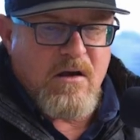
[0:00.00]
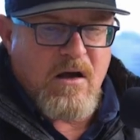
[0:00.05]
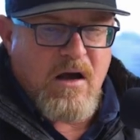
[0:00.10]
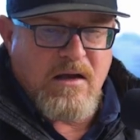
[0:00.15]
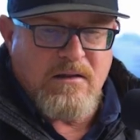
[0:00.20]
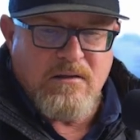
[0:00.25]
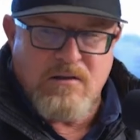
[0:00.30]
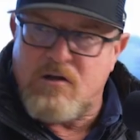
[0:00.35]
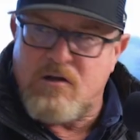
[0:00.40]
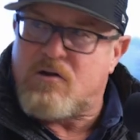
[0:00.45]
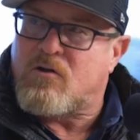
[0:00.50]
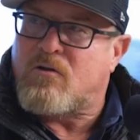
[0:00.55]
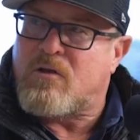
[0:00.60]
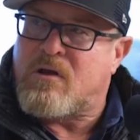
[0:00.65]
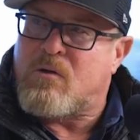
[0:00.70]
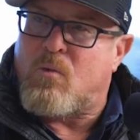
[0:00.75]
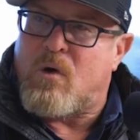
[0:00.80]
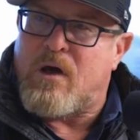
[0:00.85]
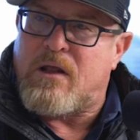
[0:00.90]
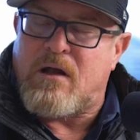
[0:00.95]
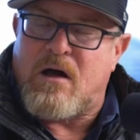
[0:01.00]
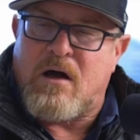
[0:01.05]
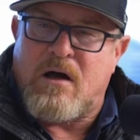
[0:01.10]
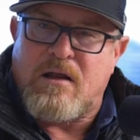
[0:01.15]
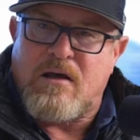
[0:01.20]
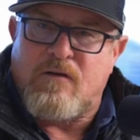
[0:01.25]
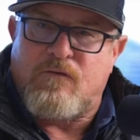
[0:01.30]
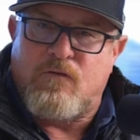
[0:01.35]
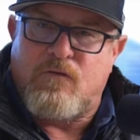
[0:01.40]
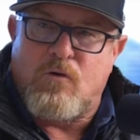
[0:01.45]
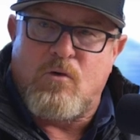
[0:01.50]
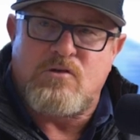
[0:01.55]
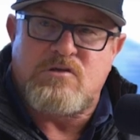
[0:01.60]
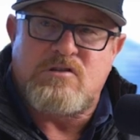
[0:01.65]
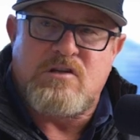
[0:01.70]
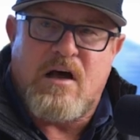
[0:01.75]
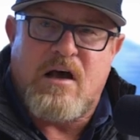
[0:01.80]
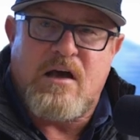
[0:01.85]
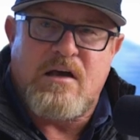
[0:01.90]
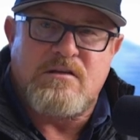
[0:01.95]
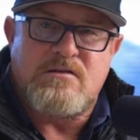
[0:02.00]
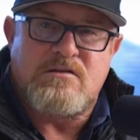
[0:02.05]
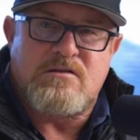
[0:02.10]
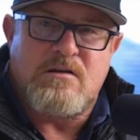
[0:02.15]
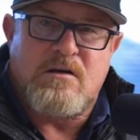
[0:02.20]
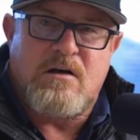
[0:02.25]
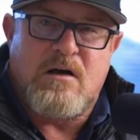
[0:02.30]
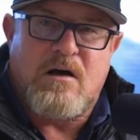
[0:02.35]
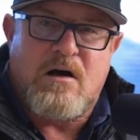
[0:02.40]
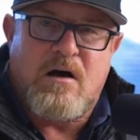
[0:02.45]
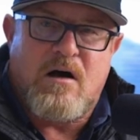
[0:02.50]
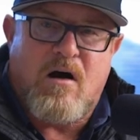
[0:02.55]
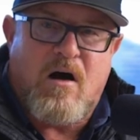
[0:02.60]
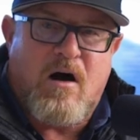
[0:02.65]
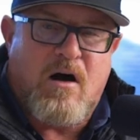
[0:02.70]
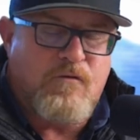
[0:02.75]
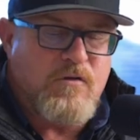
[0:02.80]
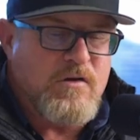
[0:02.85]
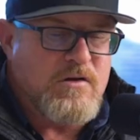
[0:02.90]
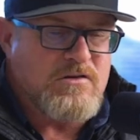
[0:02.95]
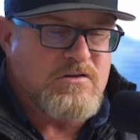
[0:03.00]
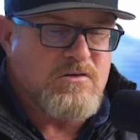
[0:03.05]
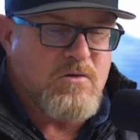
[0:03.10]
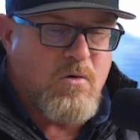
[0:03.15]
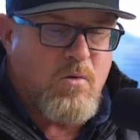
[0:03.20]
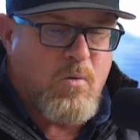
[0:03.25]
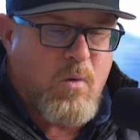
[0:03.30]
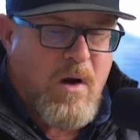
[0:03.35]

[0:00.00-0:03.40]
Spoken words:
I literally went on a full-size office